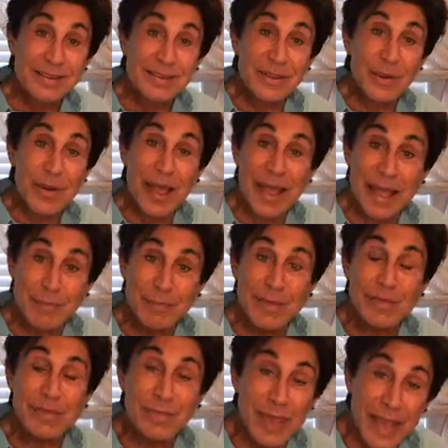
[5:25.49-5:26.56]
So
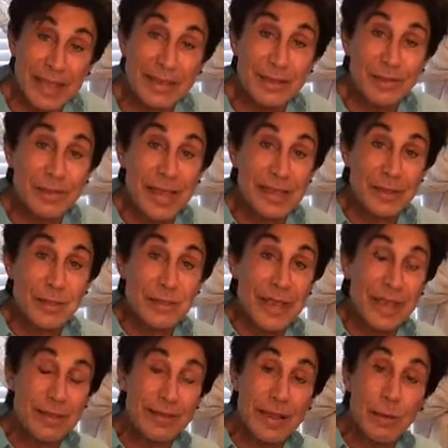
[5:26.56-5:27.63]
happy. Thank you, thank you,
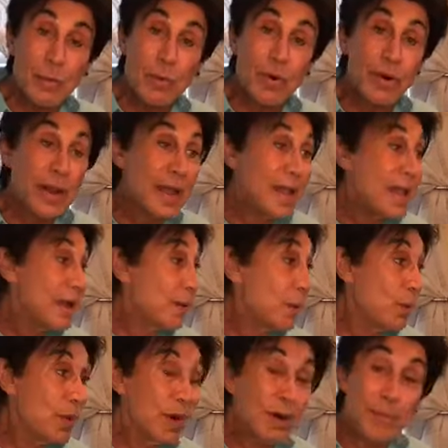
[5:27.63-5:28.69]
thank you. That we're
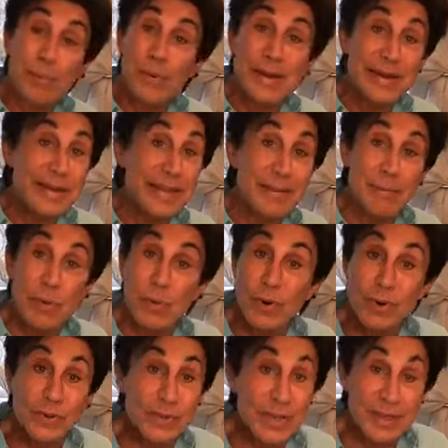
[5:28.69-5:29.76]
we're printing
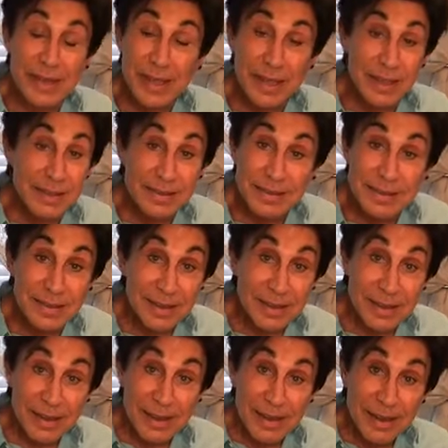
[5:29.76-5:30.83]
more CDs.
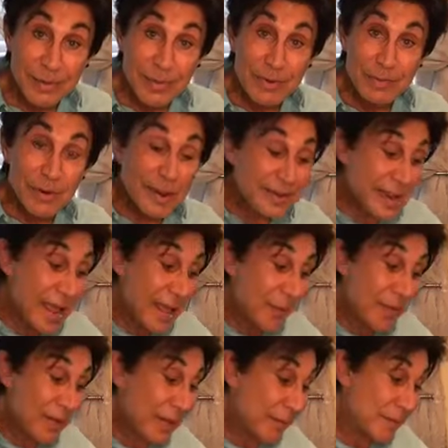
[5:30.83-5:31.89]
We run
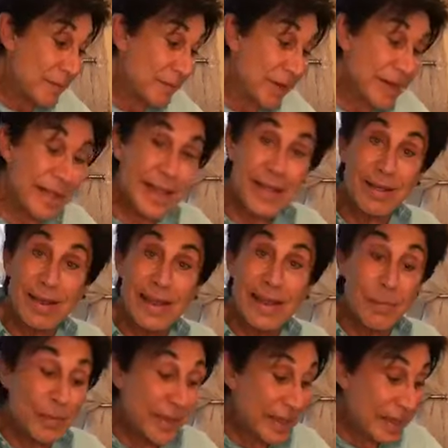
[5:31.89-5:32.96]
down, we have been running out,
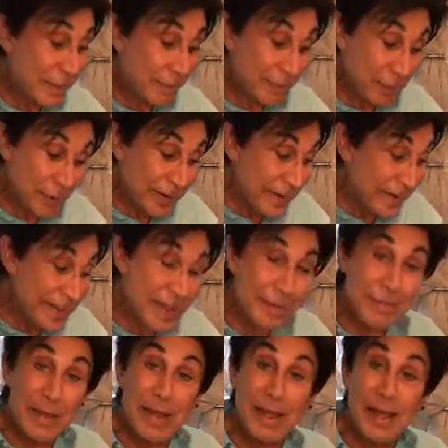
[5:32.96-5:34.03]
and now we keep printing
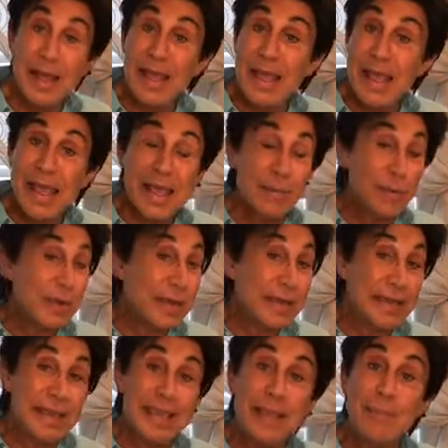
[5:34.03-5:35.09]
them and we're going
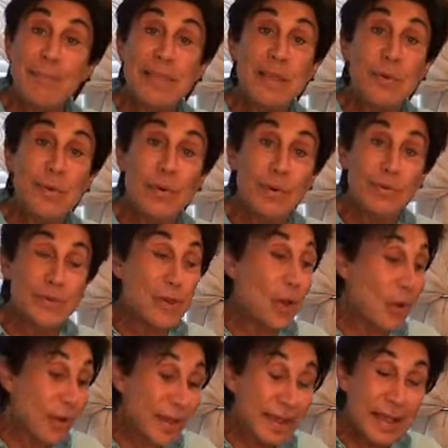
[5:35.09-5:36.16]
to keep the orders
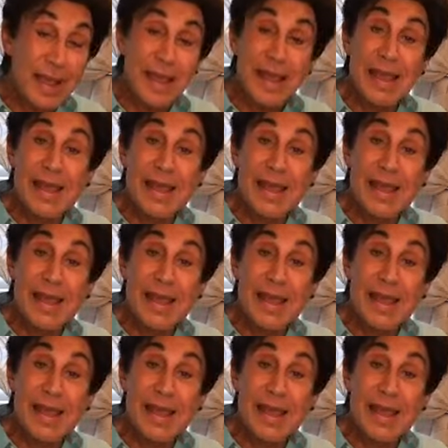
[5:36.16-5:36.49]
going